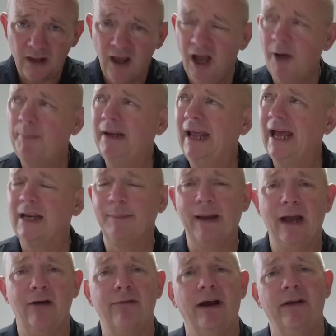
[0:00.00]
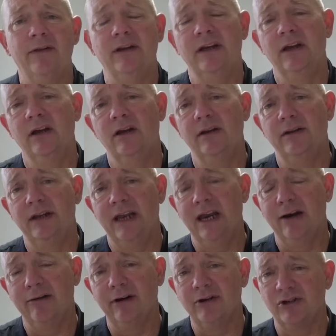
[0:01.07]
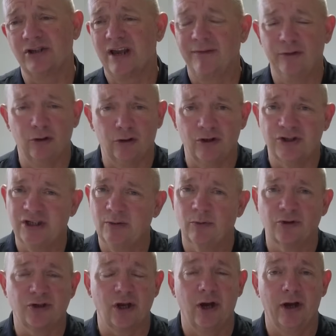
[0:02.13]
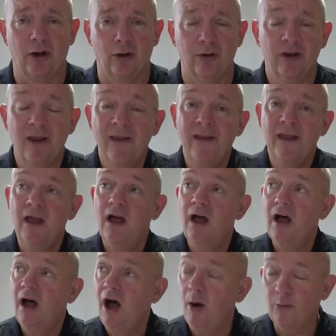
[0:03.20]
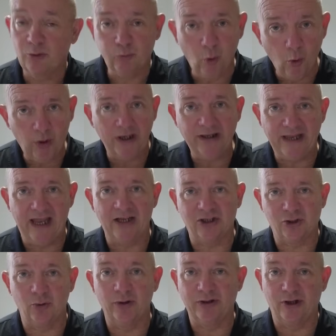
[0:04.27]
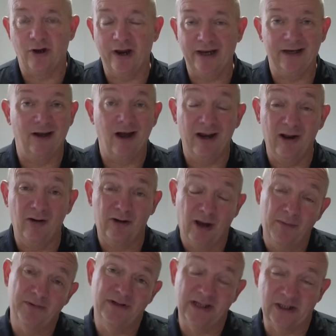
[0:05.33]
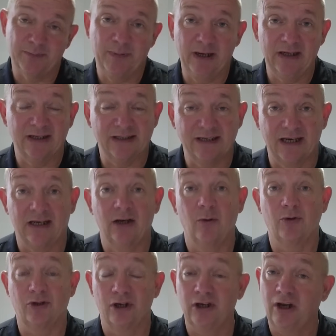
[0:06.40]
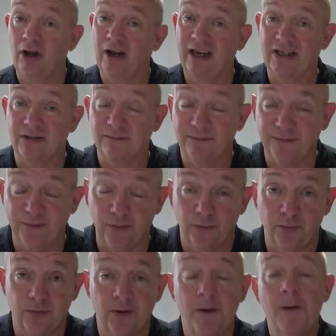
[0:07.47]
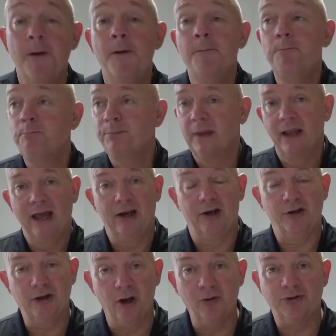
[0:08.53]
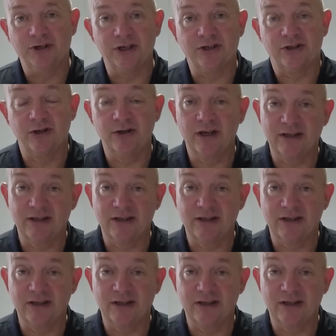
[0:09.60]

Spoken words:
I've been out and about around the area, just having a look and see what's going on. I was walking down Soy Diana, and I'll come to this bit in a second. I was going to go and get some food. And I noticed that